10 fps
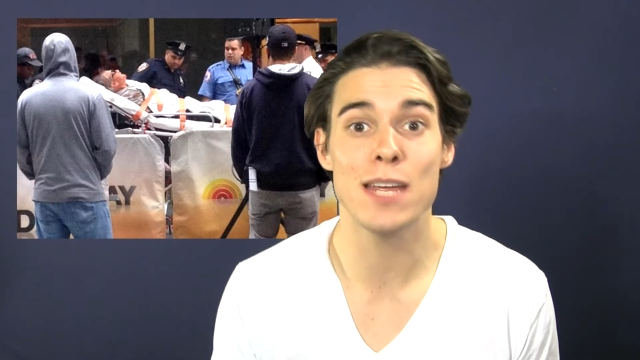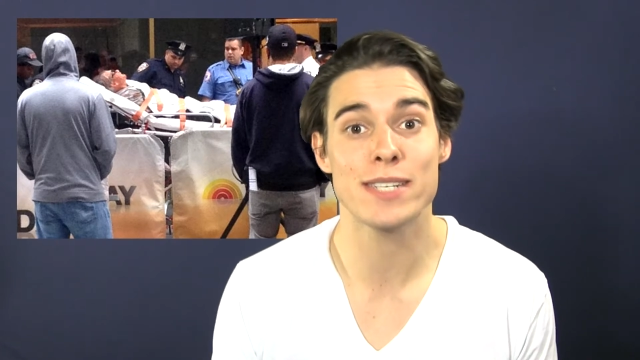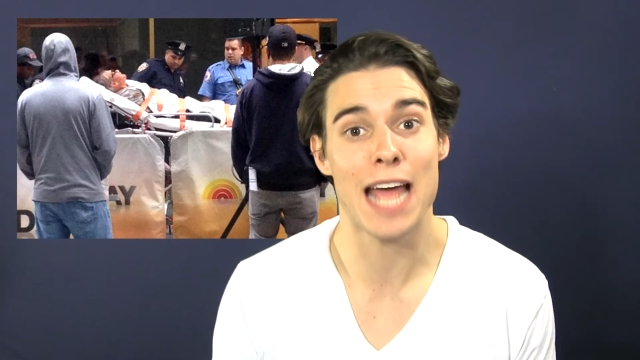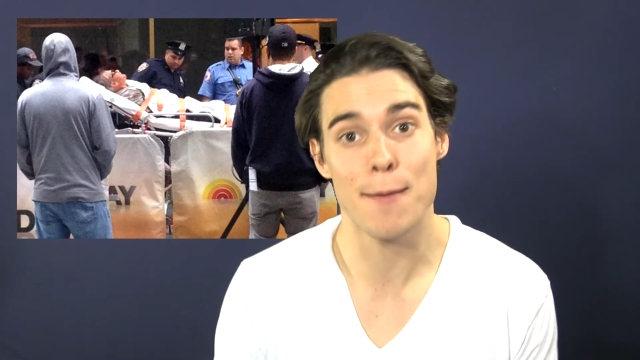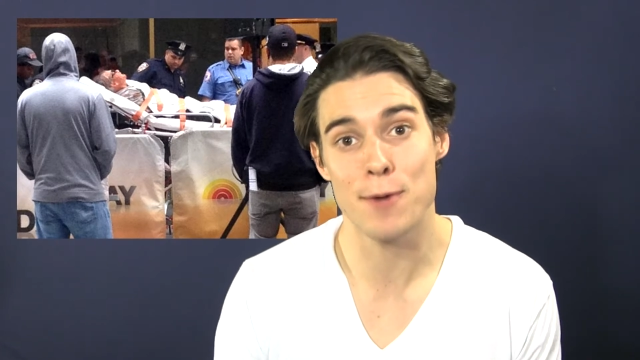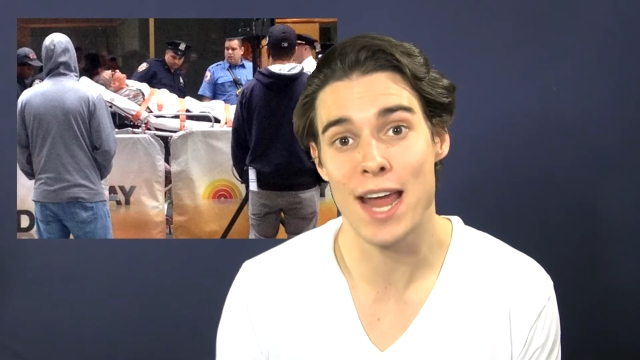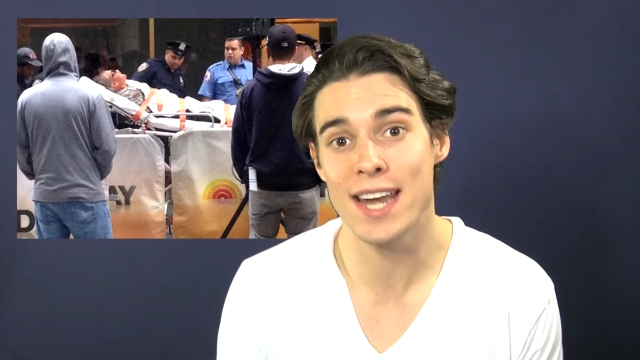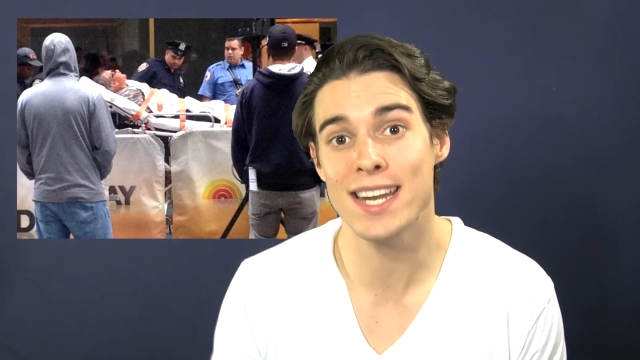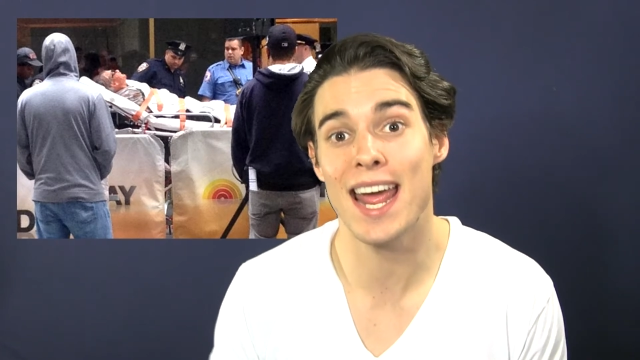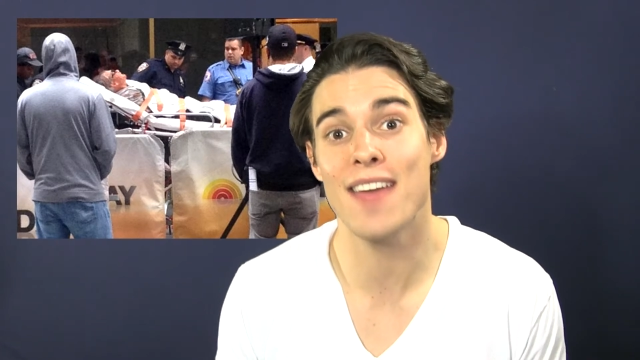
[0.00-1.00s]
He was
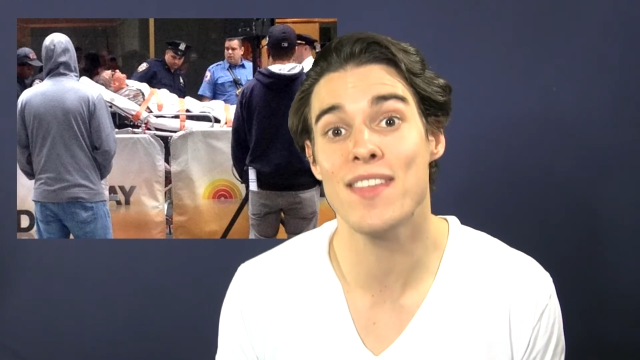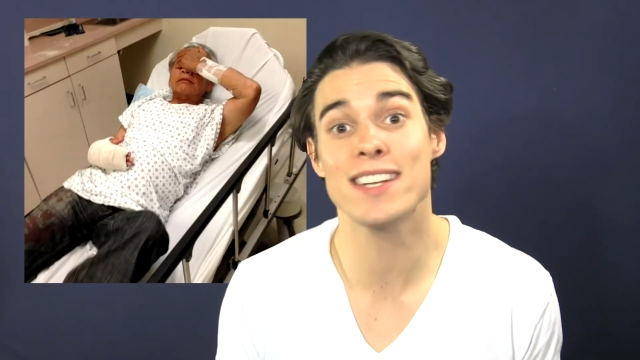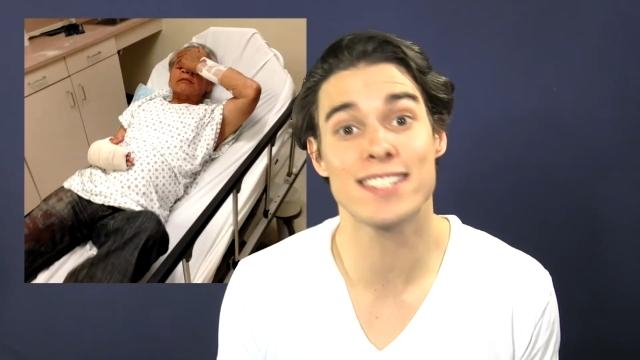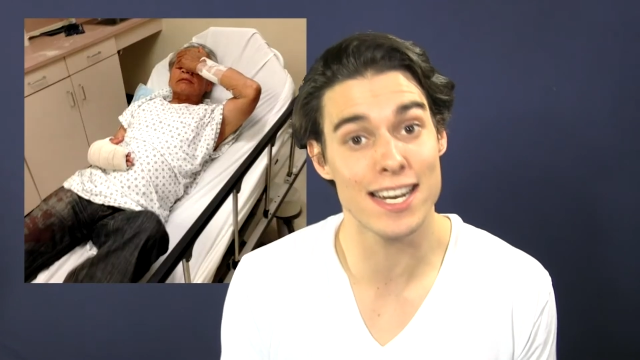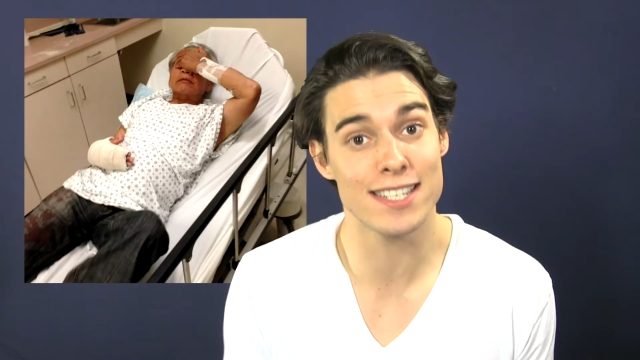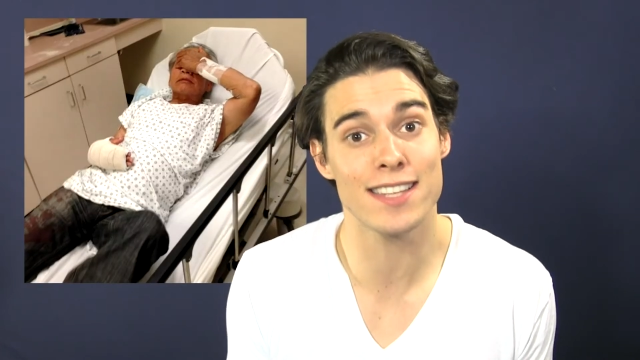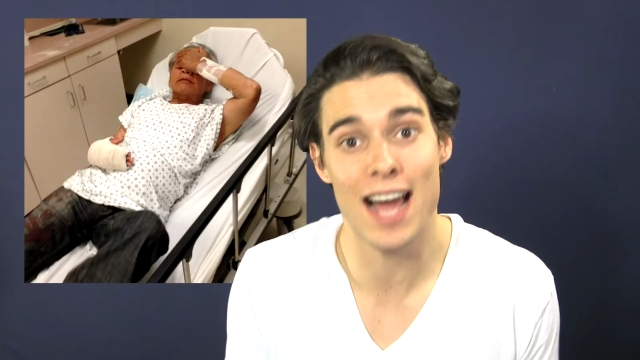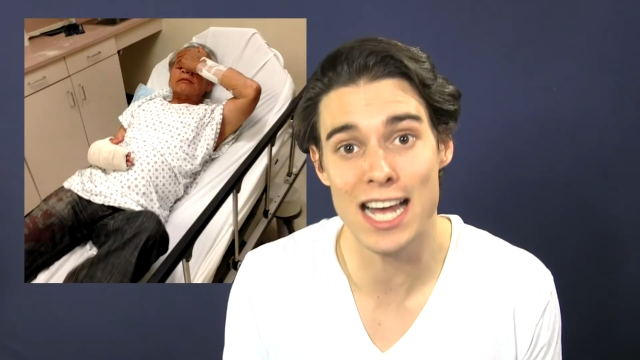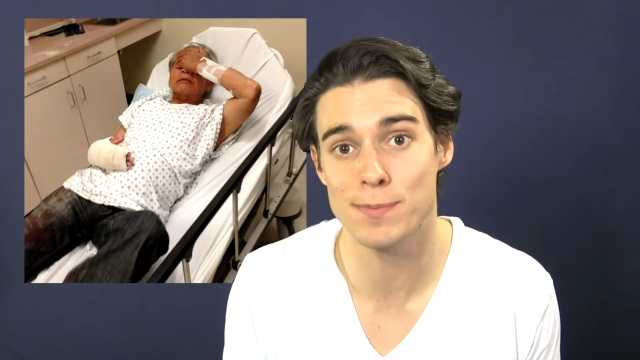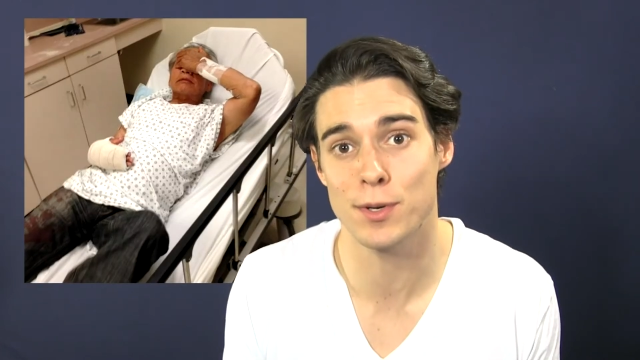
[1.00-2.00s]
apprehended and then sent to the
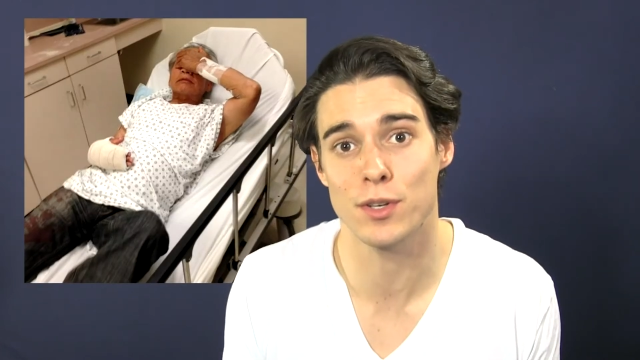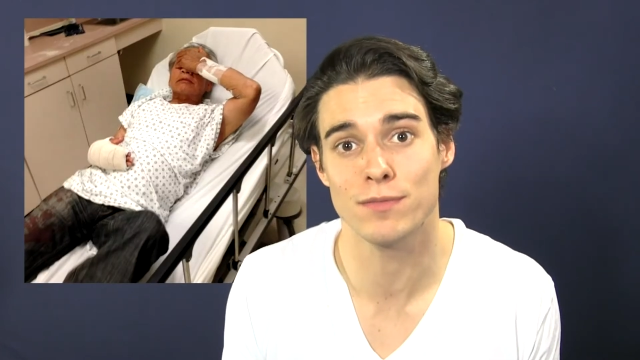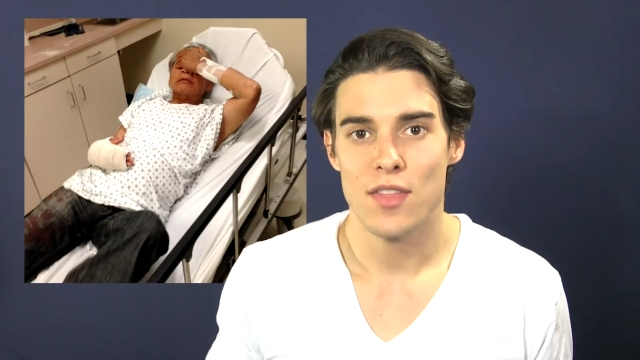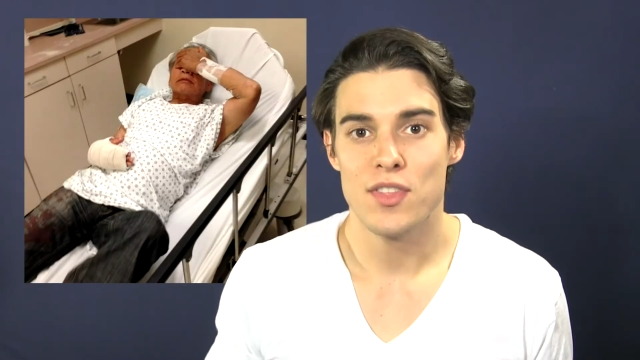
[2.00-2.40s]
hospital.